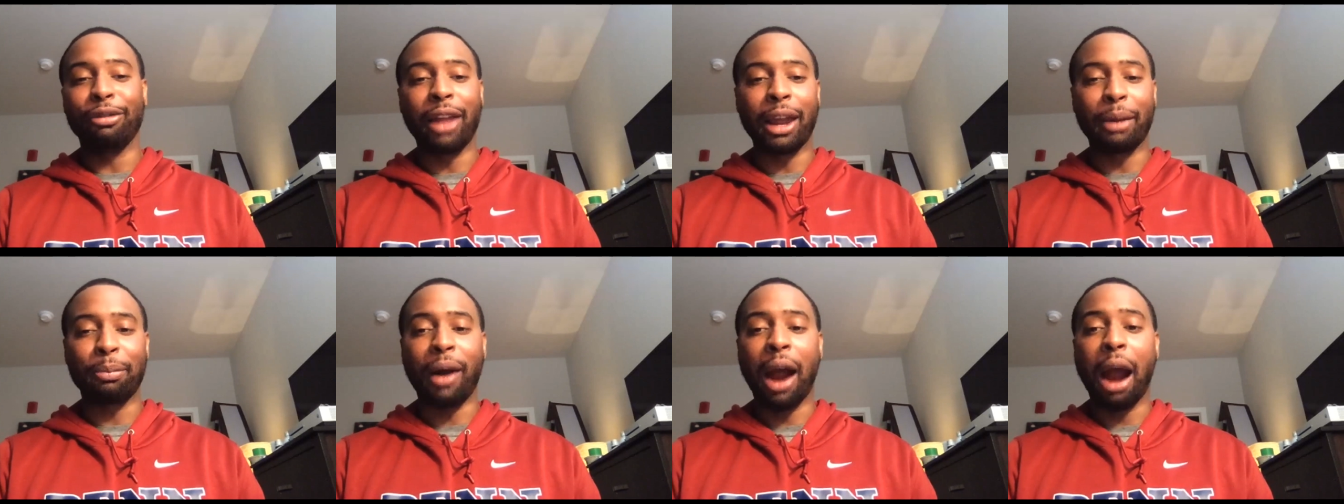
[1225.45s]

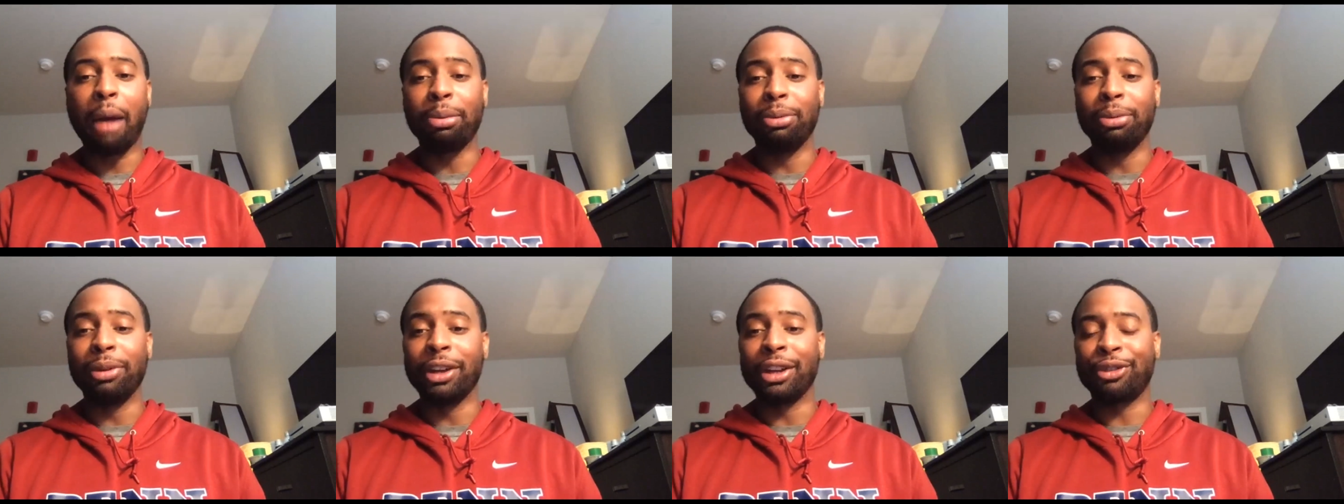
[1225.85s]
like,
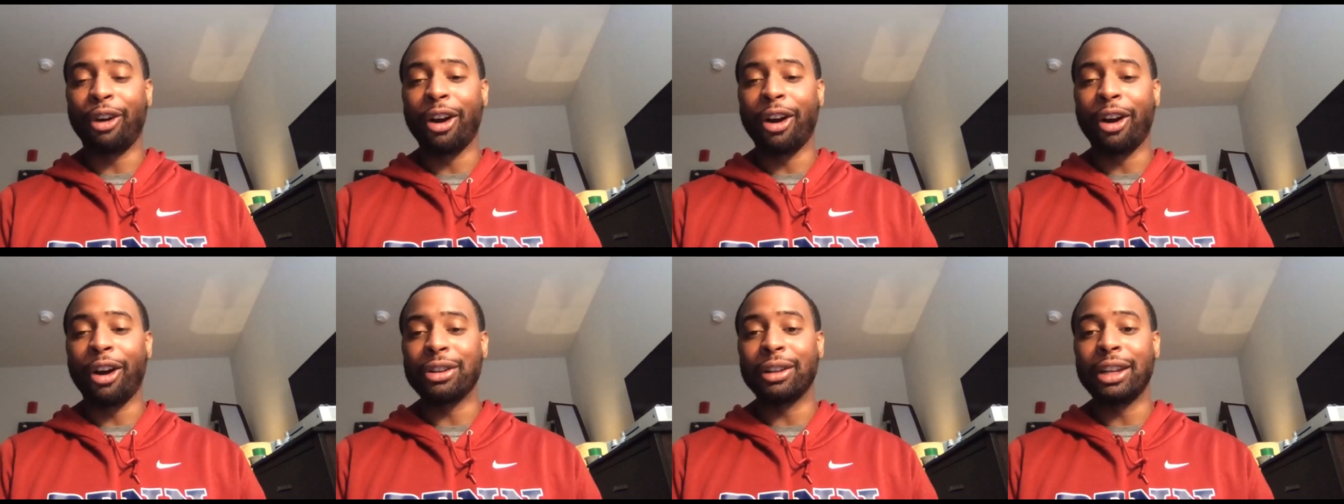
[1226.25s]
probably as
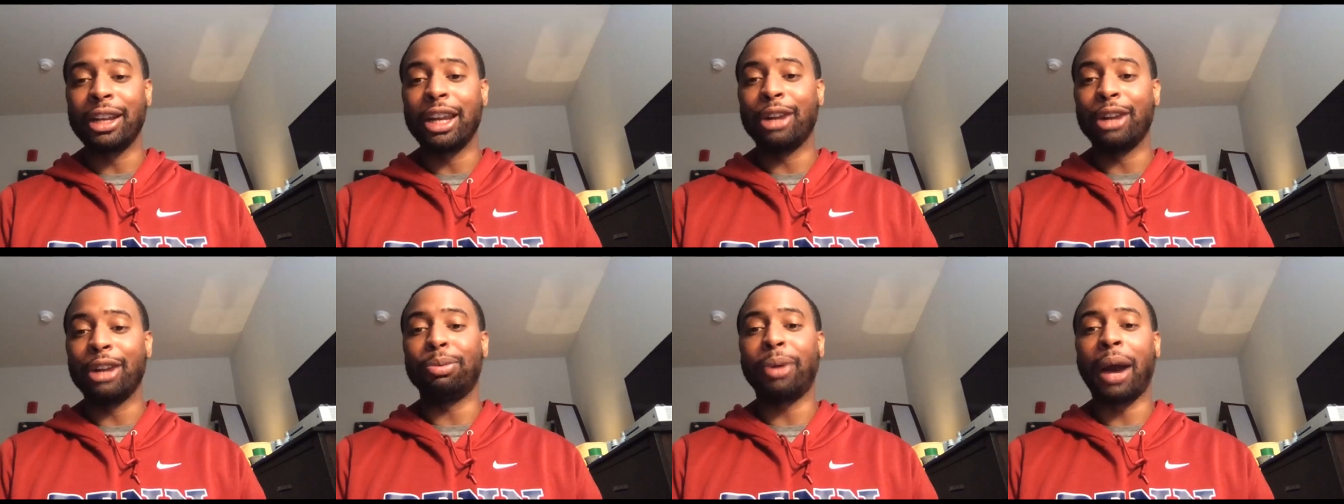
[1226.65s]
far as the
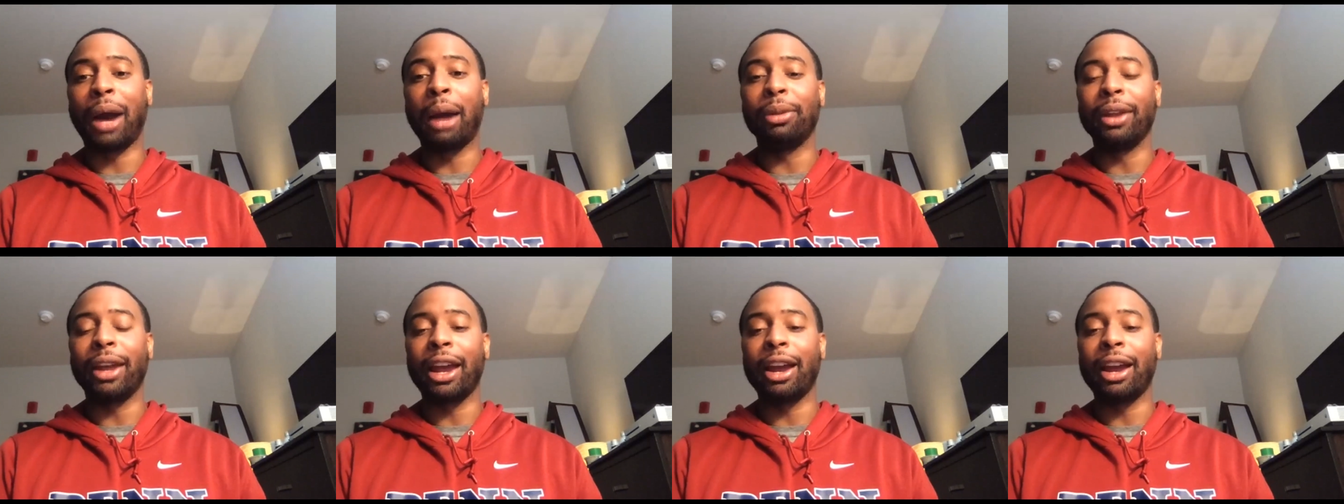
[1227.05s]
league, we
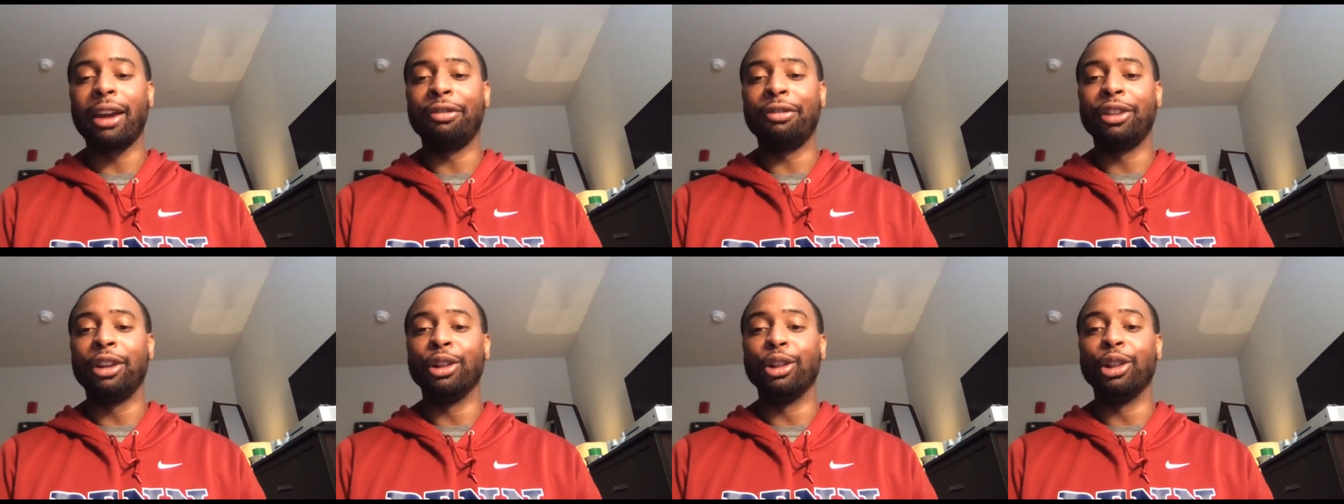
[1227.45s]
probably have
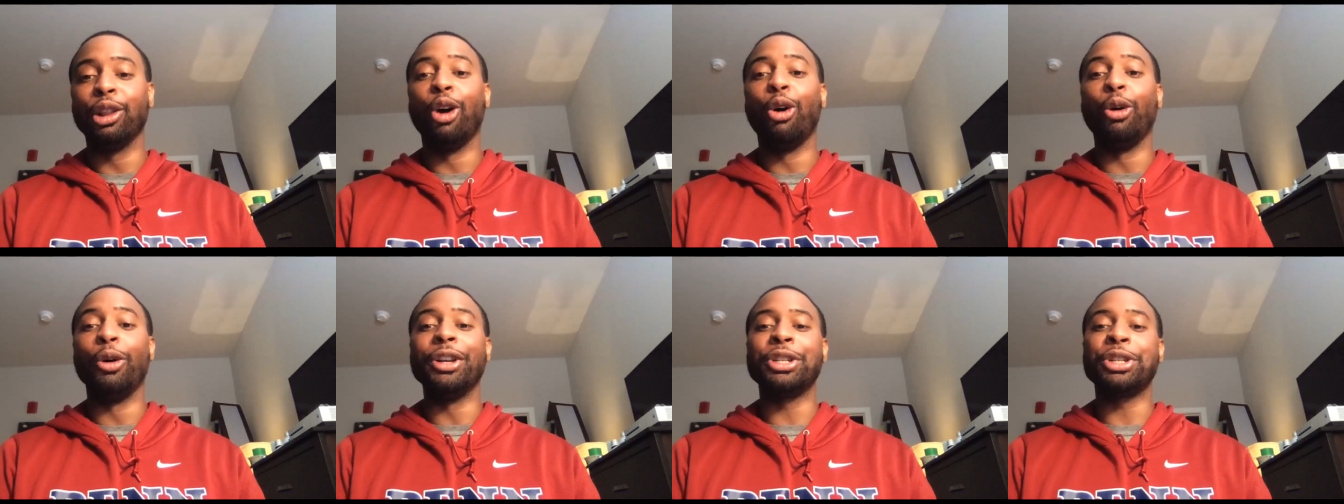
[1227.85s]
the
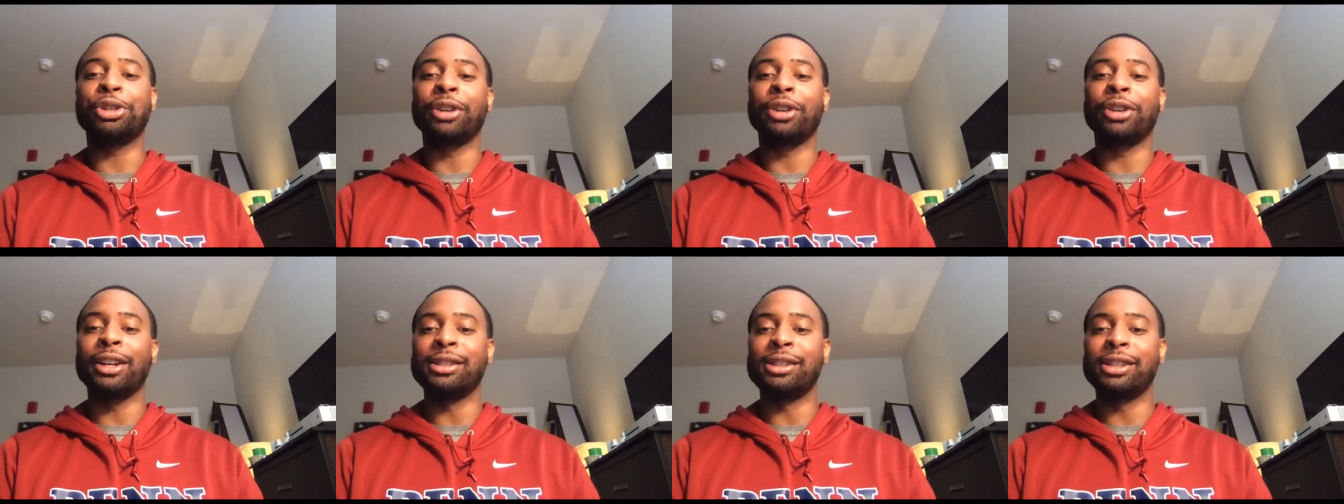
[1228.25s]
lowest
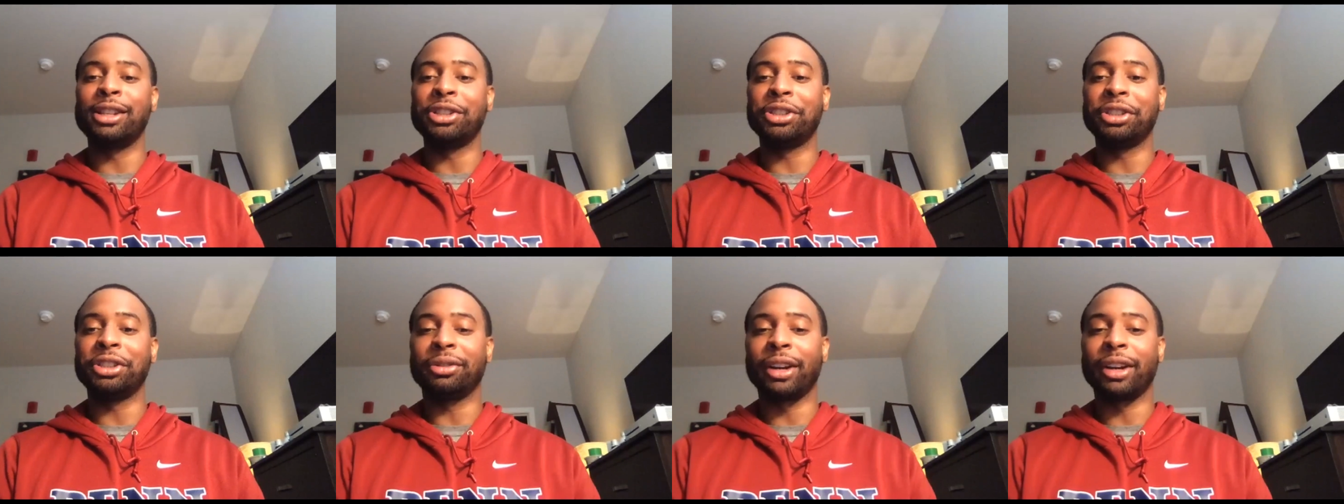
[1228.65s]

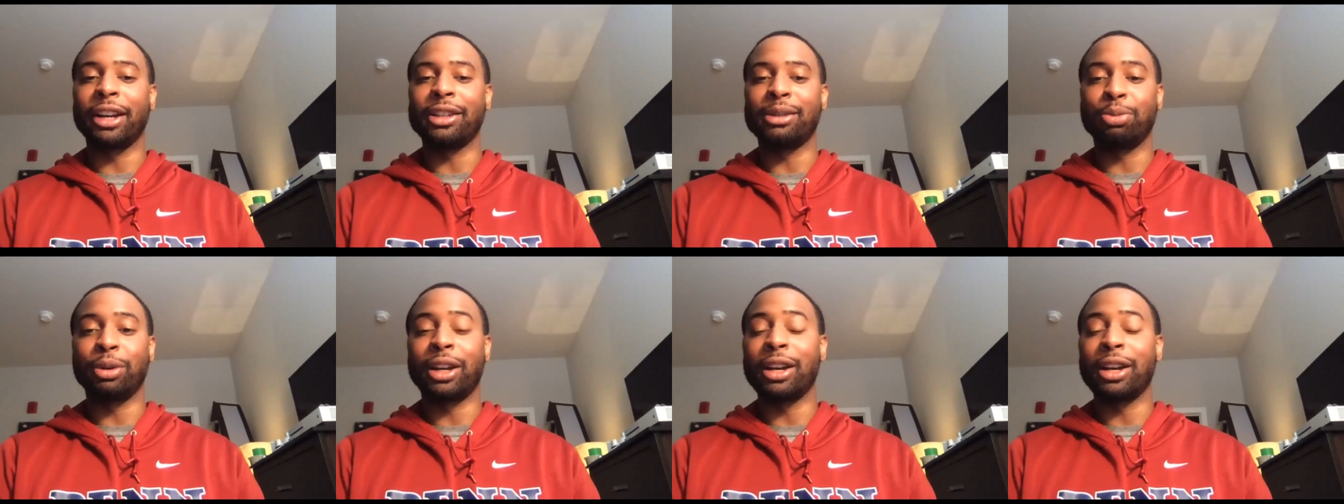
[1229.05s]
transition
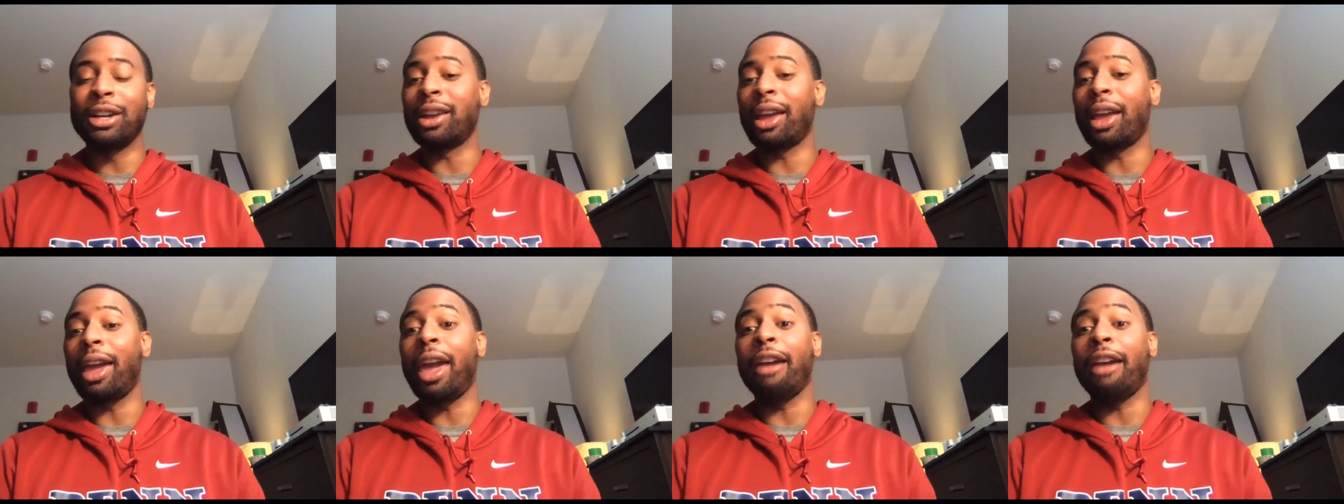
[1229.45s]
rates because
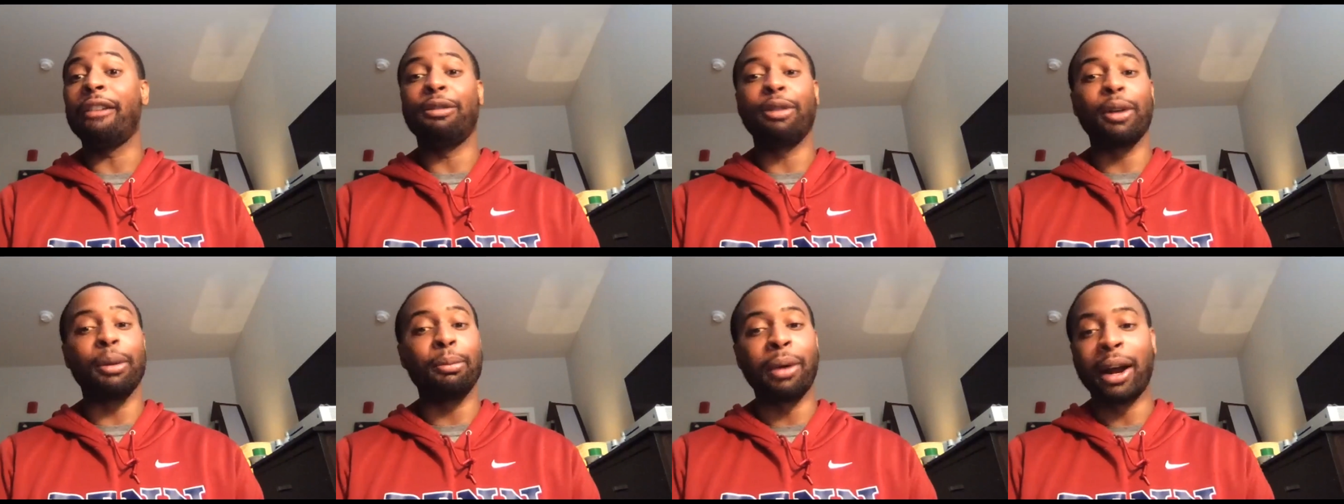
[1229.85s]

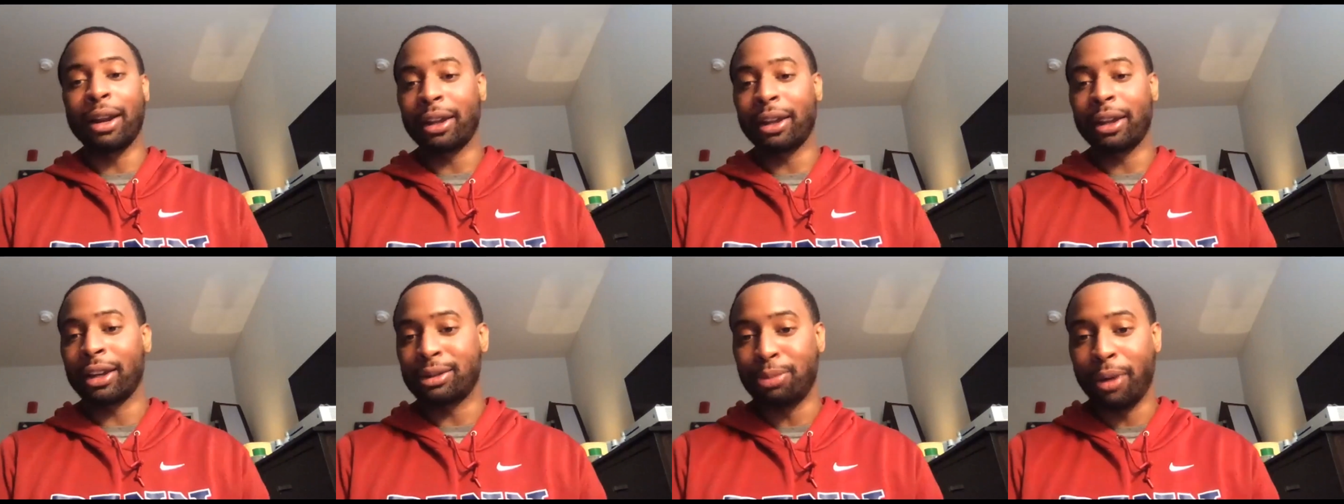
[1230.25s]
everybody
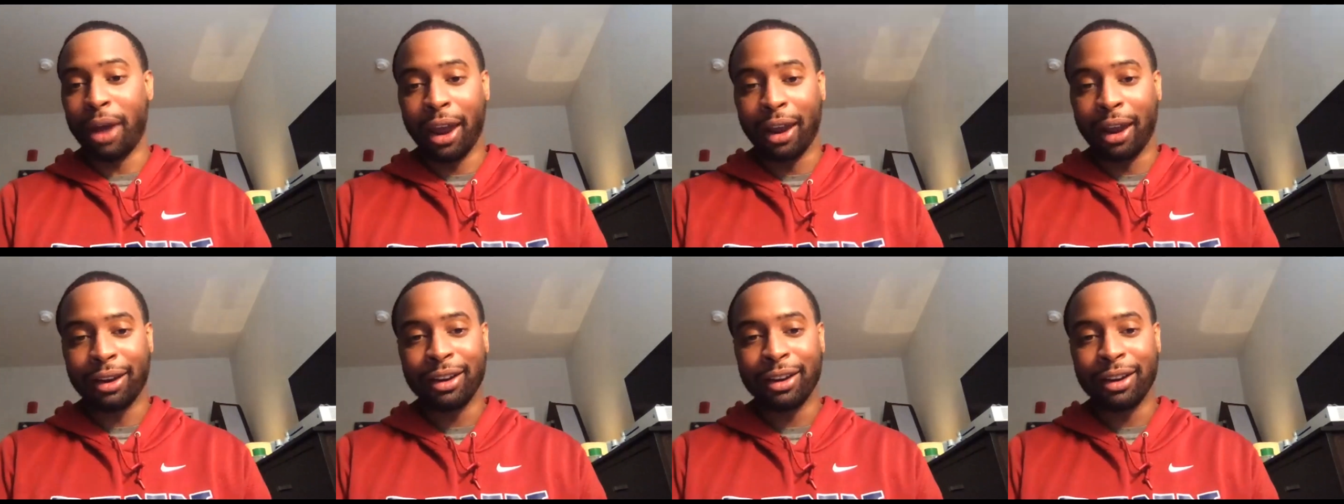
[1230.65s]
gets back.